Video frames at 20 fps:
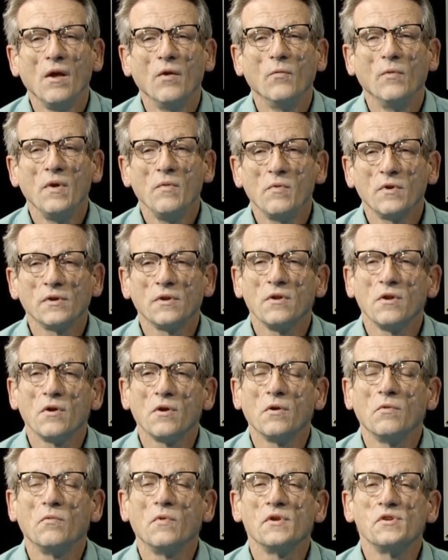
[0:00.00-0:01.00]
We want to
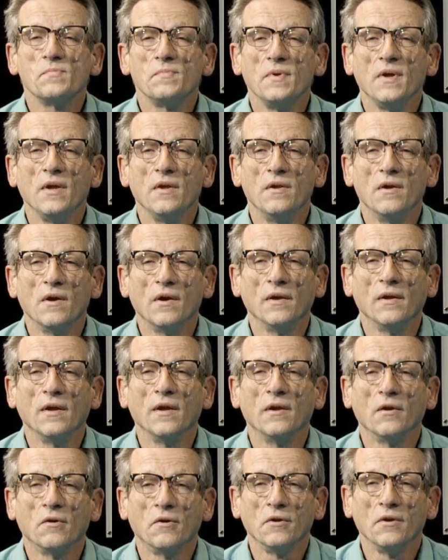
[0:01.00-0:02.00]
know what's being done
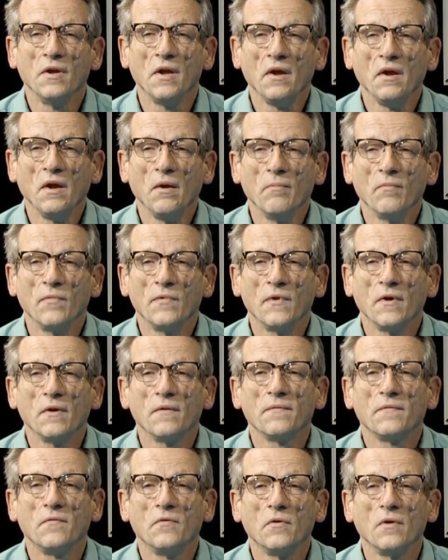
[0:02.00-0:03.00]
in our name.
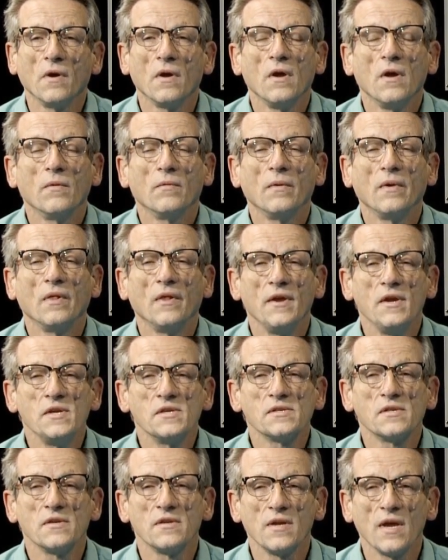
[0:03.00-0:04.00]
Therefore,
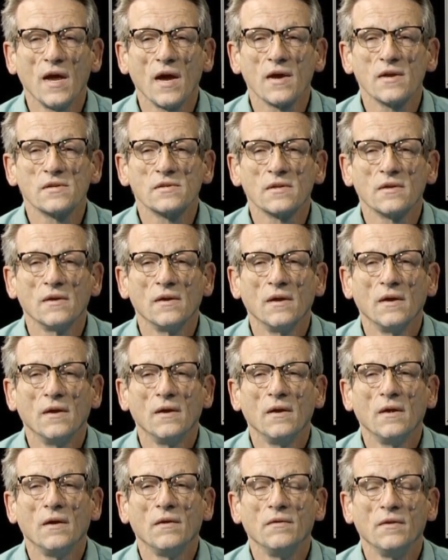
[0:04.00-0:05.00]
release the text
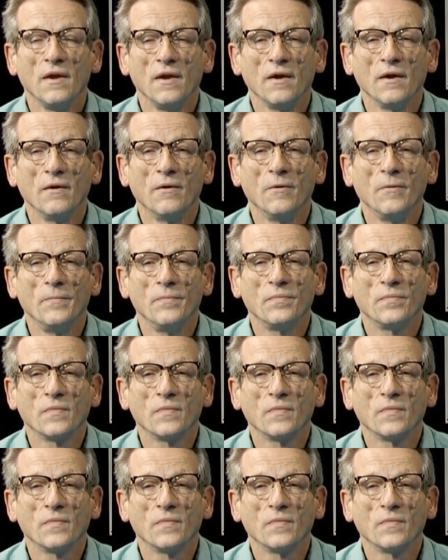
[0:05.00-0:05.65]
now.